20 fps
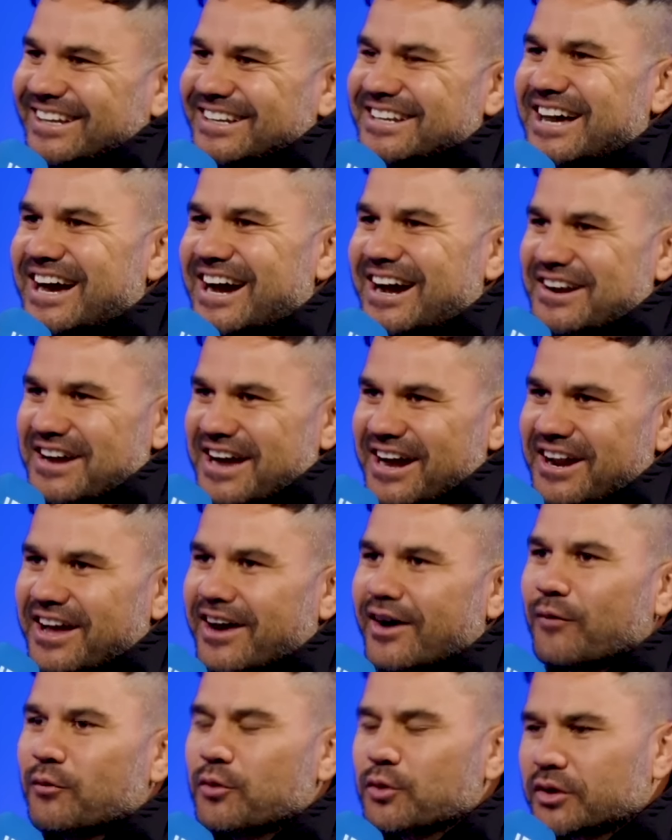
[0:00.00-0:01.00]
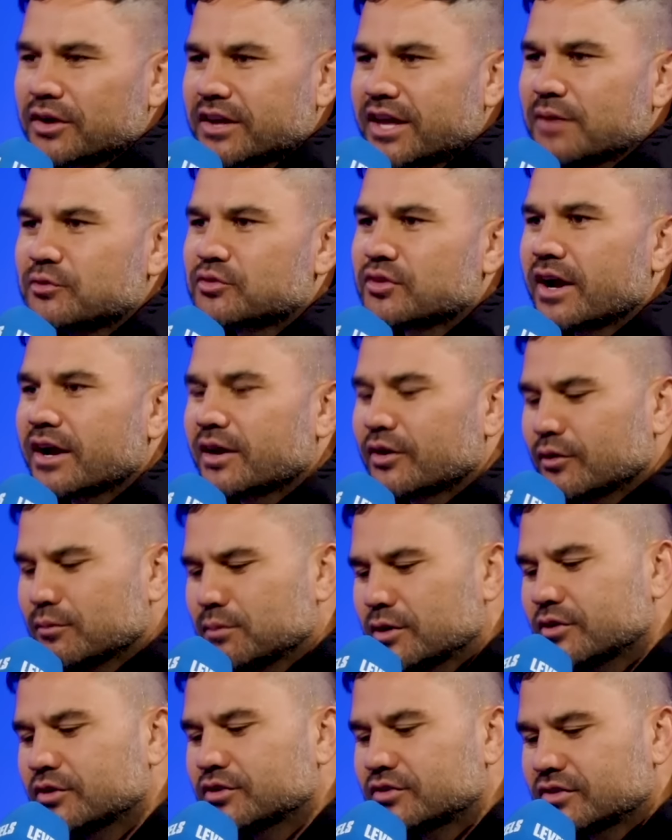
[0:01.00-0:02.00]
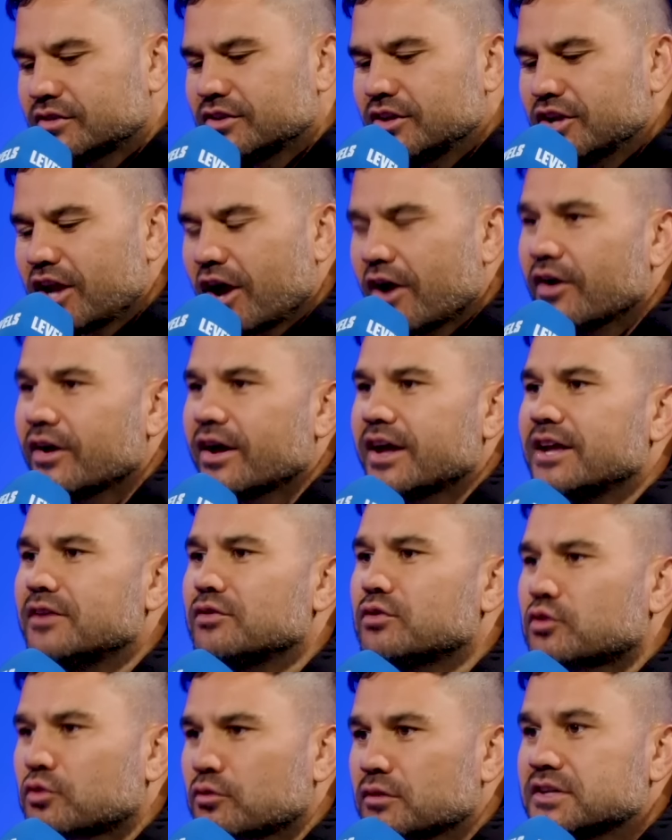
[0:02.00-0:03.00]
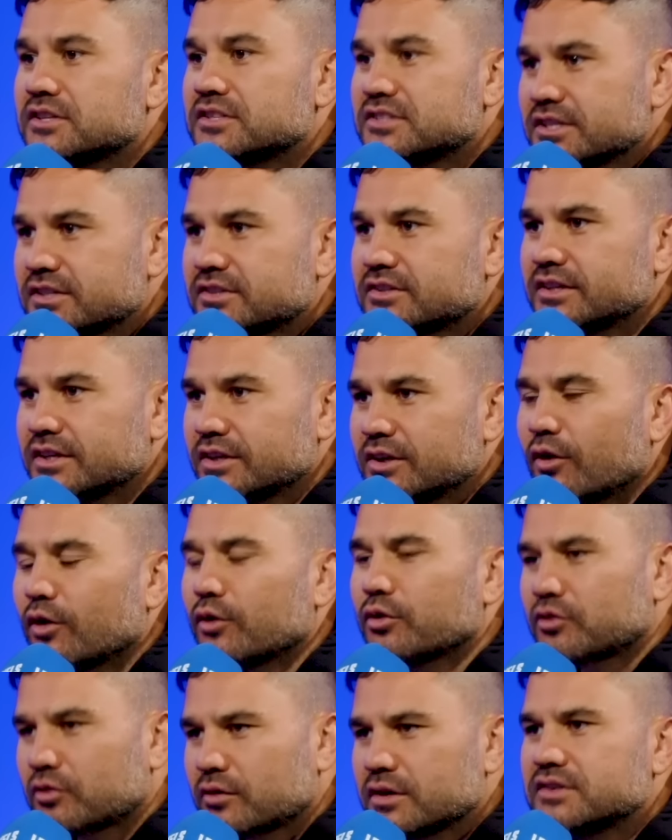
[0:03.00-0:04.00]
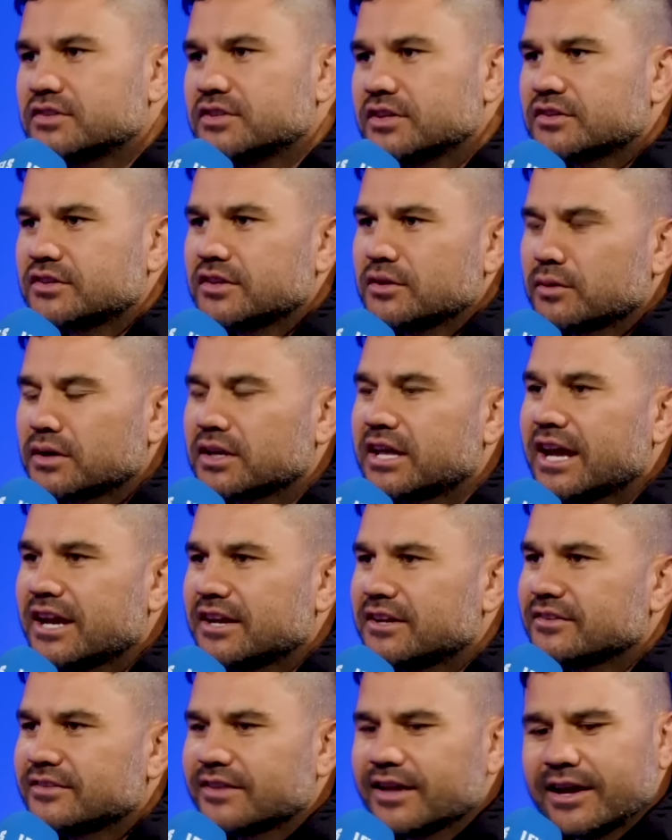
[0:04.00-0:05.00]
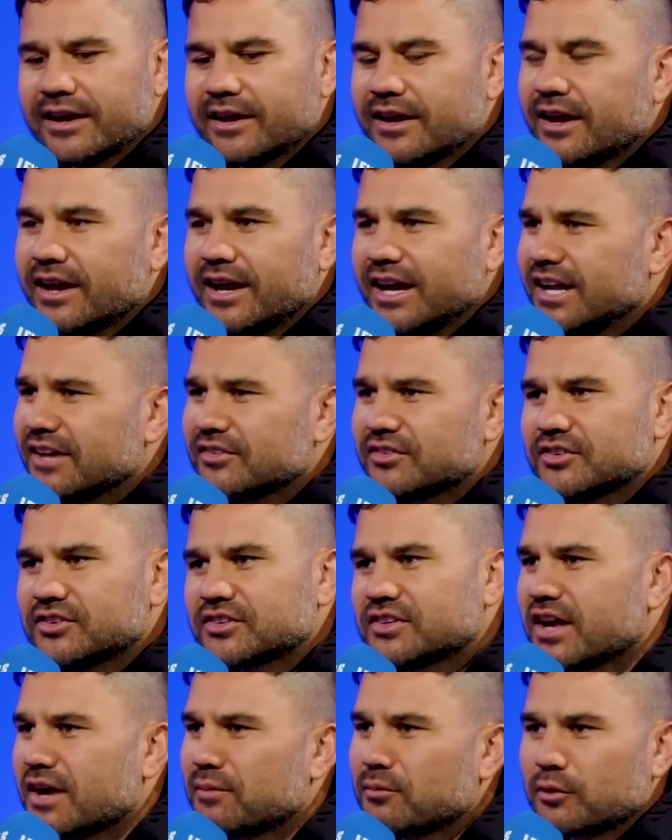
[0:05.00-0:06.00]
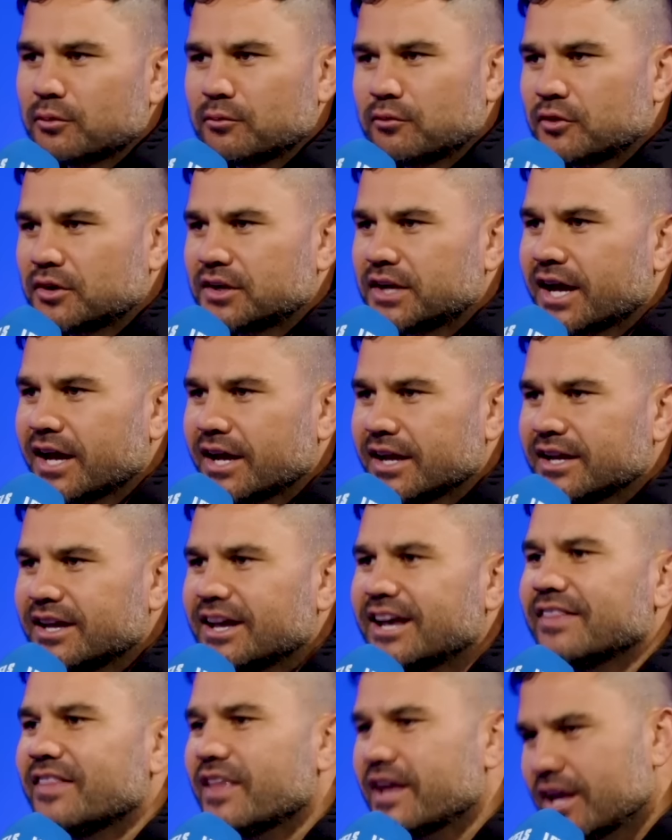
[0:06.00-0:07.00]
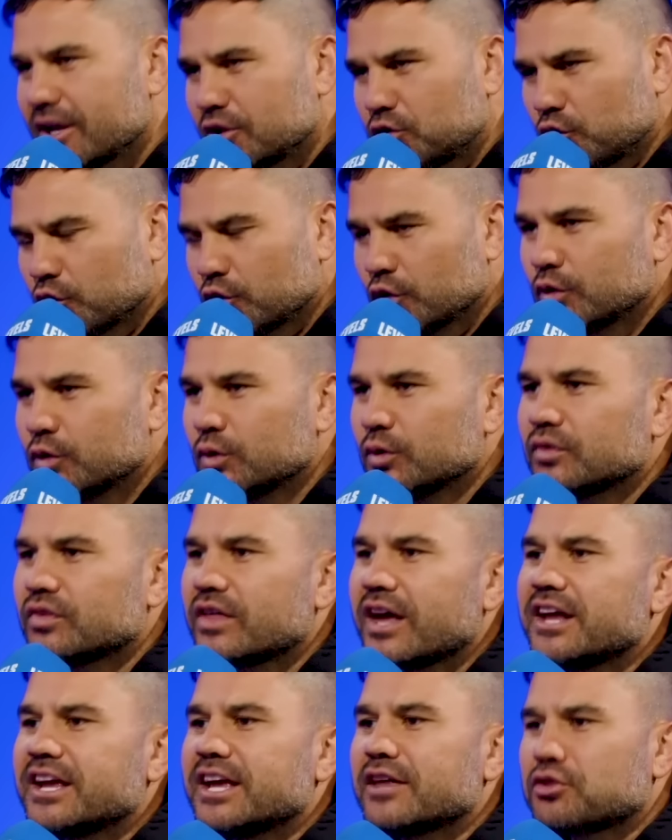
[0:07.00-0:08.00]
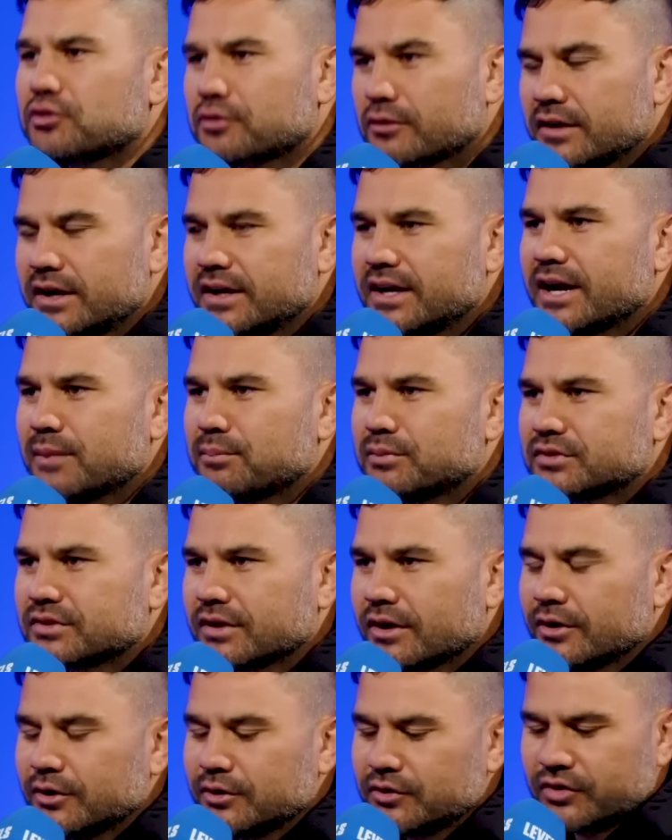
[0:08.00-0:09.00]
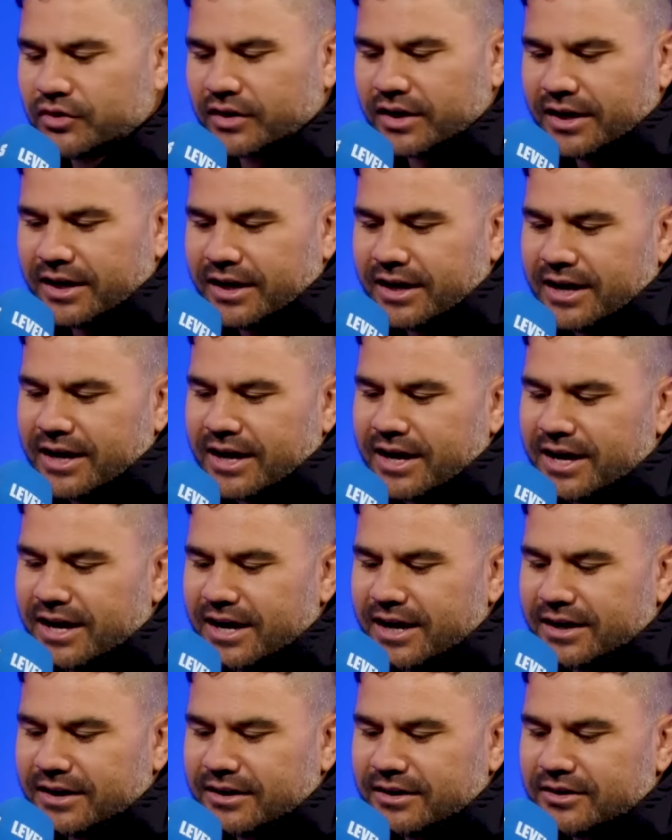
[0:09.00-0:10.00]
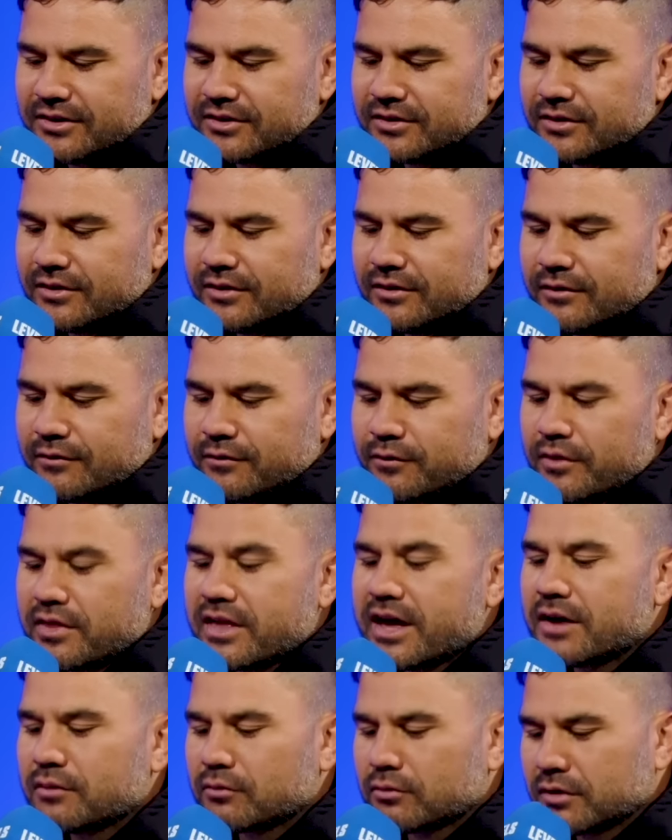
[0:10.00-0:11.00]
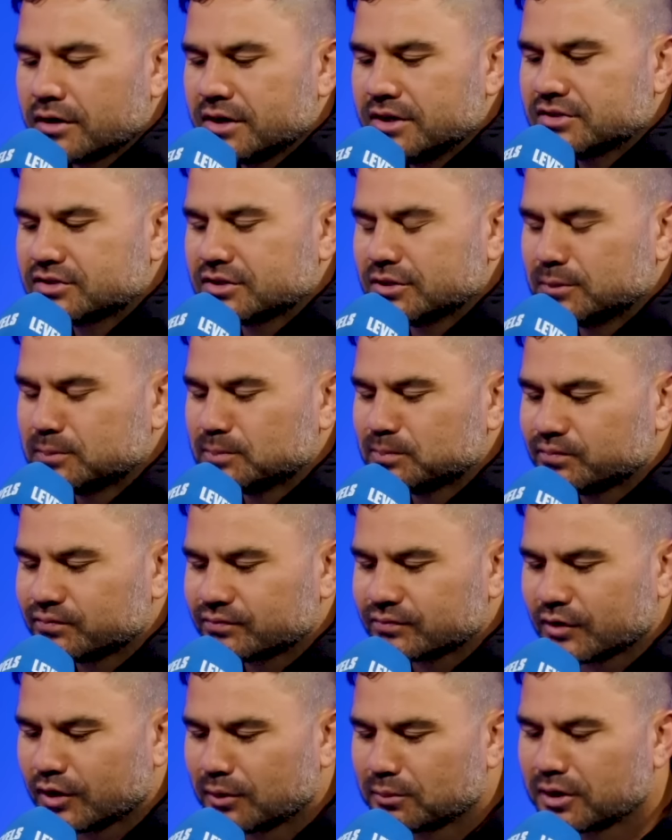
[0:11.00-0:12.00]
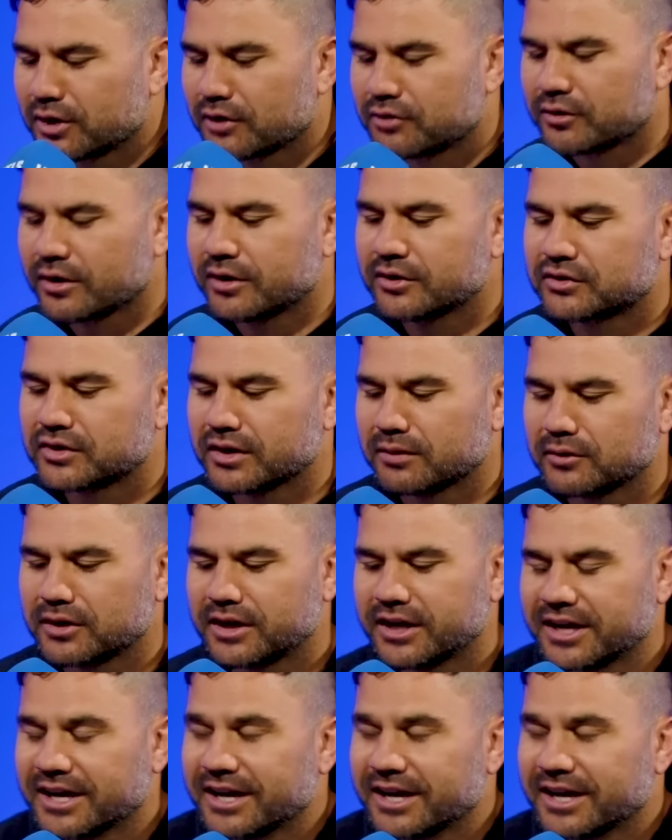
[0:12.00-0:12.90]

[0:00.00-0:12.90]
No. We want to keep dragging on because, you know, in 360, on 360, when Kenty's there, he doesn't just hammer him for a day. They get two, they get three episodes. And for that reason, I'm going to throw something at you.